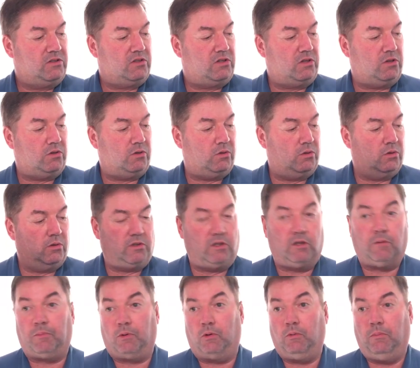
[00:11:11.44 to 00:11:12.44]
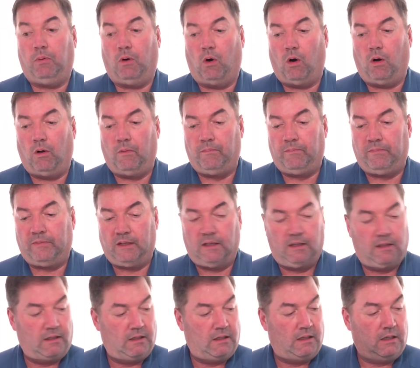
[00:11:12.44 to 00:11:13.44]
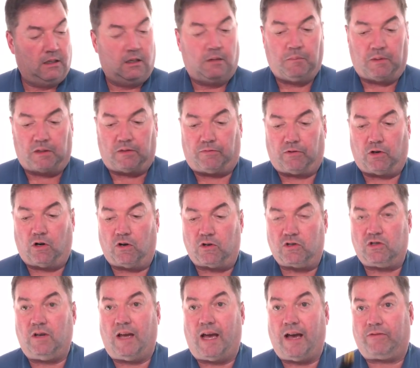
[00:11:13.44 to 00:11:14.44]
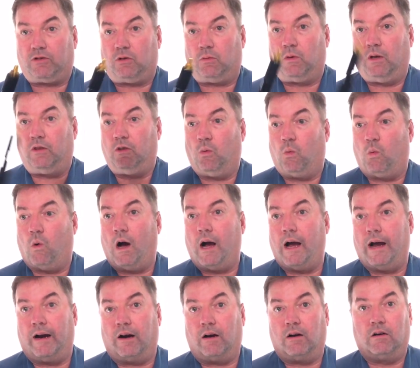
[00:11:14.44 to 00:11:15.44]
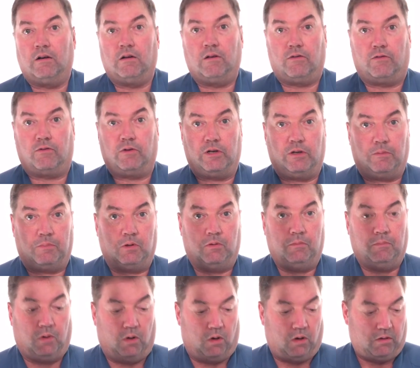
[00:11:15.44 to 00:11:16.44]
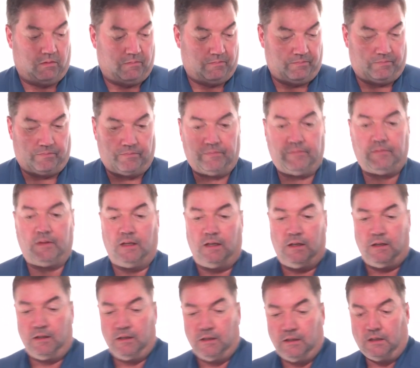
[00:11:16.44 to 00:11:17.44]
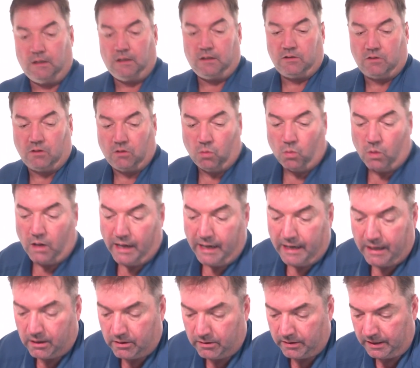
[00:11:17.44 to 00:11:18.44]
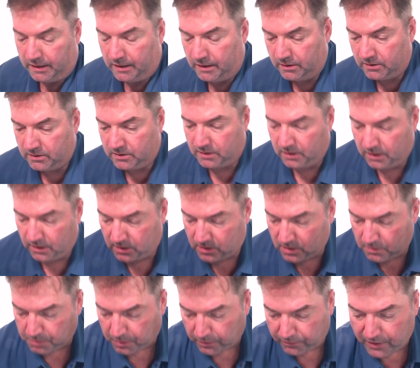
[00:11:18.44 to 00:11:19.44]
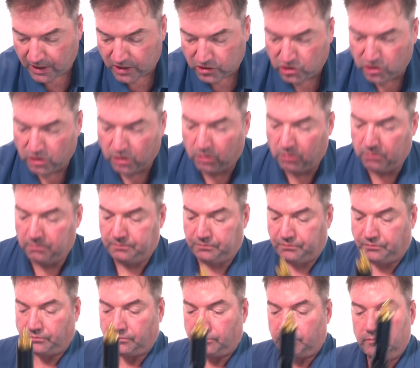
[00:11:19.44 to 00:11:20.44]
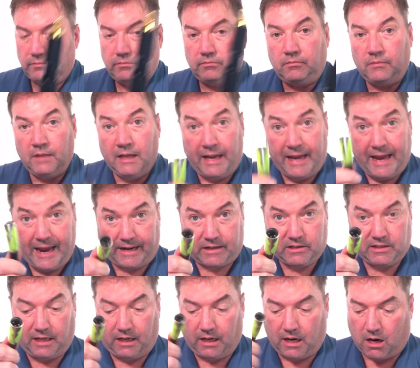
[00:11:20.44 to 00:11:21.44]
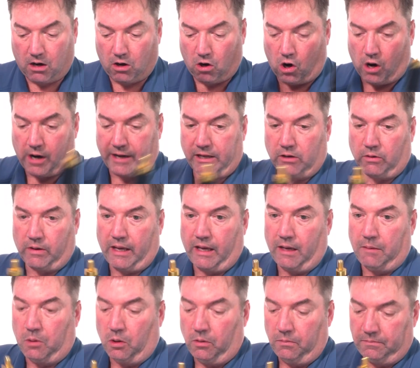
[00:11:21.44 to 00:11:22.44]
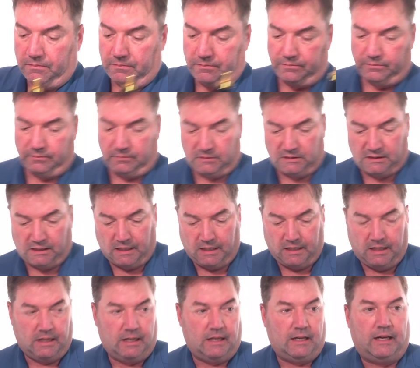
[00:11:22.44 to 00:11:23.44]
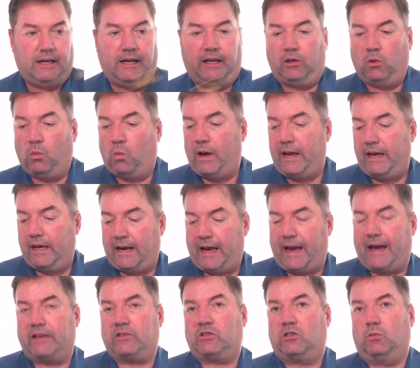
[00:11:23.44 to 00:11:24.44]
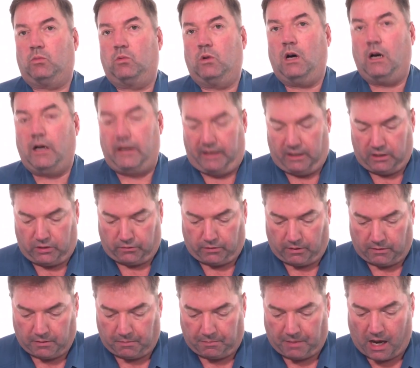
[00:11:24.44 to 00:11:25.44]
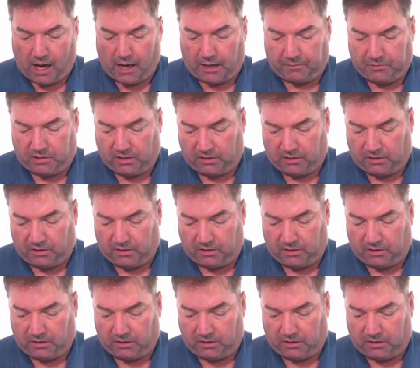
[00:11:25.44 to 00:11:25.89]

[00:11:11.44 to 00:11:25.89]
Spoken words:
to your boom pole. But first, you have to run the wire through your boom pole. So the wire is this professional XLR audio cable. And the way it has to run is from the bottom to